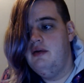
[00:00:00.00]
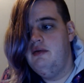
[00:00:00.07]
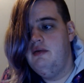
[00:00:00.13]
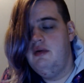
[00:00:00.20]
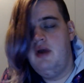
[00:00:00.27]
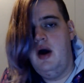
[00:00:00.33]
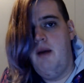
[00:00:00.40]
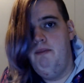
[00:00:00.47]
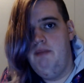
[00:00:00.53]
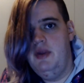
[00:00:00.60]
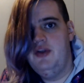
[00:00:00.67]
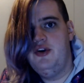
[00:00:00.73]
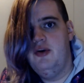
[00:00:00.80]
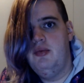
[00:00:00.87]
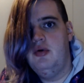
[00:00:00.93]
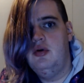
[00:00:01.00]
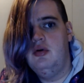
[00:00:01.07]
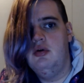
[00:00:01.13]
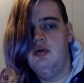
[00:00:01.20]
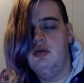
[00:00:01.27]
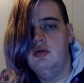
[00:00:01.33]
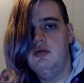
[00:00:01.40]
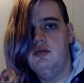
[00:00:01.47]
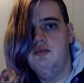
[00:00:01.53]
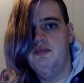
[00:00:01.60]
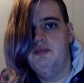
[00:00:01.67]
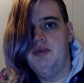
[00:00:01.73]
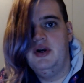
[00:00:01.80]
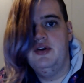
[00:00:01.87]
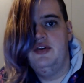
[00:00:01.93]
a miserable
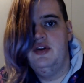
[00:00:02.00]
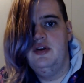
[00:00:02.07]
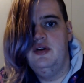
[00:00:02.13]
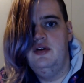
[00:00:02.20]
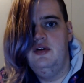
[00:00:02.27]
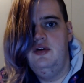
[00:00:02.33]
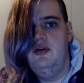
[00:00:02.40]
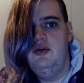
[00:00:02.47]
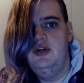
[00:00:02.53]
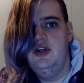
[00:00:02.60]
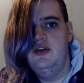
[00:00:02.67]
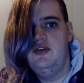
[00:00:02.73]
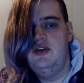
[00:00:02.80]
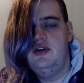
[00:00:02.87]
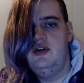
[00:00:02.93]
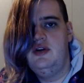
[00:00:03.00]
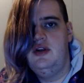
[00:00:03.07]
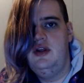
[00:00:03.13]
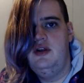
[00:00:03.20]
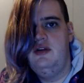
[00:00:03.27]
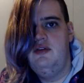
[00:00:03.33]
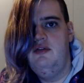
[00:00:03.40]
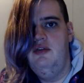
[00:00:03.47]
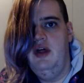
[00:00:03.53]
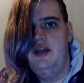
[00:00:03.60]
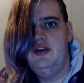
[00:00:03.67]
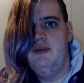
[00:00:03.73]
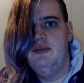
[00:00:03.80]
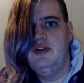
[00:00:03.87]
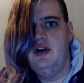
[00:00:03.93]
person who just lets
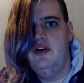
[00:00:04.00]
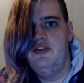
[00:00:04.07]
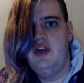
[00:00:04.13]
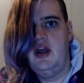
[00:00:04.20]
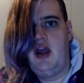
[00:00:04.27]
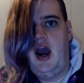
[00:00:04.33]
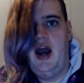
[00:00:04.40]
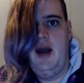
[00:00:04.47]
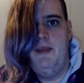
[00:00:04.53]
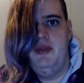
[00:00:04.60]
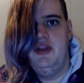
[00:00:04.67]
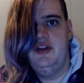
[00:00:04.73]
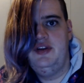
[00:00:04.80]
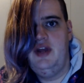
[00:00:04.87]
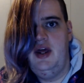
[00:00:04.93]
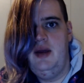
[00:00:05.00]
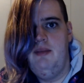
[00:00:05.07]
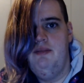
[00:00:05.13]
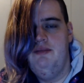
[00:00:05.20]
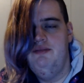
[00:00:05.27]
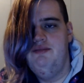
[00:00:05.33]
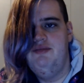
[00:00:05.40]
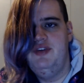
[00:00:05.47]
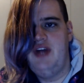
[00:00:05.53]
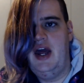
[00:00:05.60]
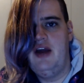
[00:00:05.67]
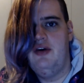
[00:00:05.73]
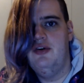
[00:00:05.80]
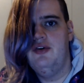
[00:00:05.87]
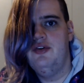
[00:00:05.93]
themselves get caught up in the same
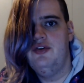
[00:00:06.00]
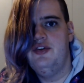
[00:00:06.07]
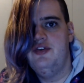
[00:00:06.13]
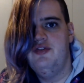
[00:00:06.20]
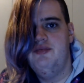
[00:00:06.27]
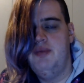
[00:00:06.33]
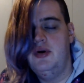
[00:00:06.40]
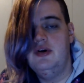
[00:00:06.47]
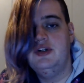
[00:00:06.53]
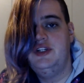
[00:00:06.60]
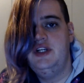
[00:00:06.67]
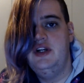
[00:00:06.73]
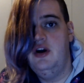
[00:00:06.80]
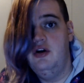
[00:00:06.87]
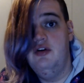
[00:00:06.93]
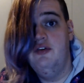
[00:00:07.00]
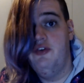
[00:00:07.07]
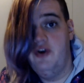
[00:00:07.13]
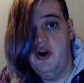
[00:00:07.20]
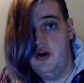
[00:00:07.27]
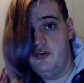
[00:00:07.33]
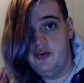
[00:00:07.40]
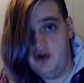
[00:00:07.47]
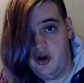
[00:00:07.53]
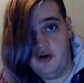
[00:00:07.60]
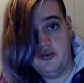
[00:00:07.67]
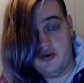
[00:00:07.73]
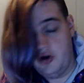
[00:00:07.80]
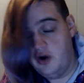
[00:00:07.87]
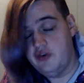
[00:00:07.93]
cycles of bullshit over and over and over
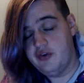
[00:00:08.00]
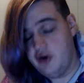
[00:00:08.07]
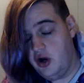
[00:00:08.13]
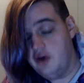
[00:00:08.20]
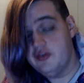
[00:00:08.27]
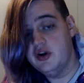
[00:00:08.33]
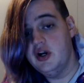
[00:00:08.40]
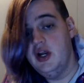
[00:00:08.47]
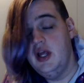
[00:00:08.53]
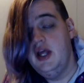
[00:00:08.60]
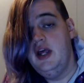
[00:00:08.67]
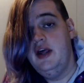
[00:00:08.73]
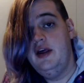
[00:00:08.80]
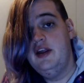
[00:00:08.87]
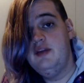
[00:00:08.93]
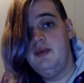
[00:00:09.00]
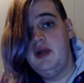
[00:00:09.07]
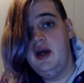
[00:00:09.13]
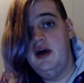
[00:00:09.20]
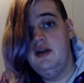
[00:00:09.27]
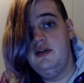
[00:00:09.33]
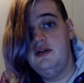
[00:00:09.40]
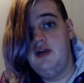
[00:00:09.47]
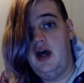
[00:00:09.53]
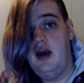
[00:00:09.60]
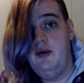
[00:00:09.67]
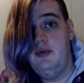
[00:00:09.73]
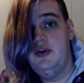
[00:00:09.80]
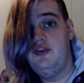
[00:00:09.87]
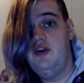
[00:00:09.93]
and over and over is because I
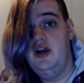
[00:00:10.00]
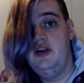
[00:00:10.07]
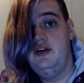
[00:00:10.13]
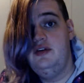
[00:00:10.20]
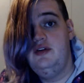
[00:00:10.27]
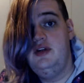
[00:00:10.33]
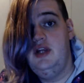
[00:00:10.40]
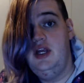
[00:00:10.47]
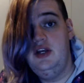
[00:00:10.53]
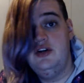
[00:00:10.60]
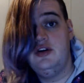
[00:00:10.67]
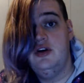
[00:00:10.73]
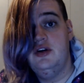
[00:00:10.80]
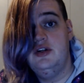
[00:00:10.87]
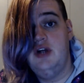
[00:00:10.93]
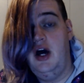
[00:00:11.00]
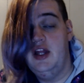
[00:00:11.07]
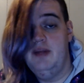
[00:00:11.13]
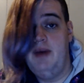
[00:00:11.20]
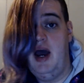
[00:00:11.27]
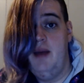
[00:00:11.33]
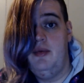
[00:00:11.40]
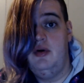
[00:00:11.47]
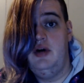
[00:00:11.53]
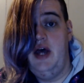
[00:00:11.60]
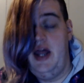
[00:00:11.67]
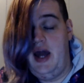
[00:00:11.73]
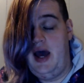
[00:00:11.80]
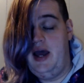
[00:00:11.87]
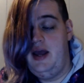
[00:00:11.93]
was raised in church on a Bible, and
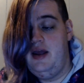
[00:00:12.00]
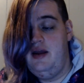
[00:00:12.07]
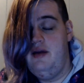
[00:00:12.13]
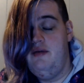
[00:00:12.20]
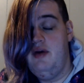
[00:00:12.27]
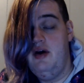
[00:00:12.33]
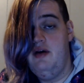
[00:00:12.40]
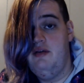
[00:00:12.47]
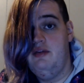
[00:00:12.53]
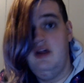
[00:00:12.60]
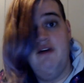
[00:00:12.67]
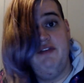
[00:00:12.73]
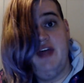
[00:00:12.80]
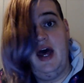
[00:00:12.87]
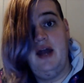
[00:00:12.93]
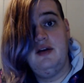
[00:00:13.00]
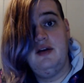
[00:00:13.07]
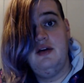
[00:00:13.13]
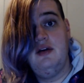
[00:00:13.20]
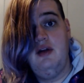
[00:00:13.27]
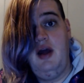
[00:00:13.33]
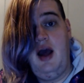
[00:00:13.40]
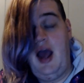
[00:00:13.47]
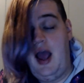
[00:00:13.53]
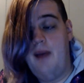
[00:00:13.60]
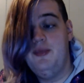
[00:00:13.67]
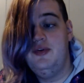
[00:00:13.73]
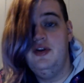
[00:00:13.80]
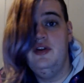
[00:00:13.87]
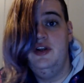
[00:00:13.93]
I love that. I
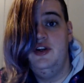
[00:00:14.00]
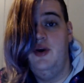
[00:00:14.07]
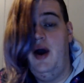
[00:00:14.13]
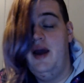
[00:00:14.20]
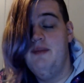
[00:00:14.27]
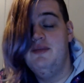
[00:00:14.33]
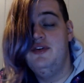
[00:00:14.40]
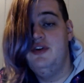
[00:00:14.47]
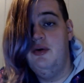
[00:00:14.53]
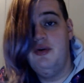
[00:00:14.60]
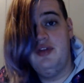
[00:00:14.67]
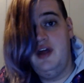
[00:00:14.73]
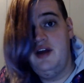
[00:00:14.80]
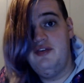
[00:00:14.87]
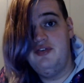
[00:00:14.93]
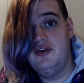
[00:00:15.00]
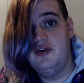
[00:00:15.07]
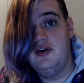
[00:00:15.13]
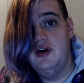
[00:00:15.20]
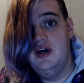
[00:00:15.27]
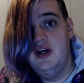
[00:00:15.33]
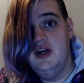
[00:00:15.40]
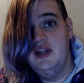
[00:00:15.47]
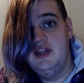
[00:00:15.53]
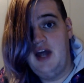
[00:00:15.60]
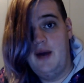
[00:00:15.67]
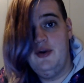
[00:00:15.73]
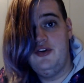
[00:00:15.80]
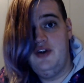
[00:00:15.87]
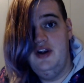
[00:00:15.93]
absolutely do. I am so thankful that I
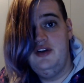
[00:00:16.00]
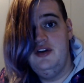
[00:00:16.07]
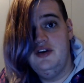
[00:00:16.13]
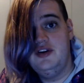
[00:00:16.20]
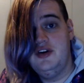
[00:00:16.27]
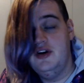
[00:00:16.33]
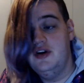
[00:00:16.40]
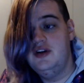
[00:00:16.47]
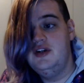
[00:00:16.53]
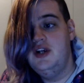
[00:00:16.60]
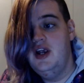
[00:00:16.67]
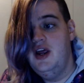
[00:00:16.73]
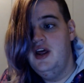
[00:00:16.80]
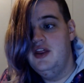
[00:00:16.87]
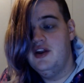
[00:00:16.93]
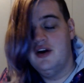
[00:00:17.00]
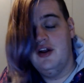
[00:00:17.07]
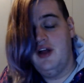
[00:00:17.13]
was raised in church. There are a lot of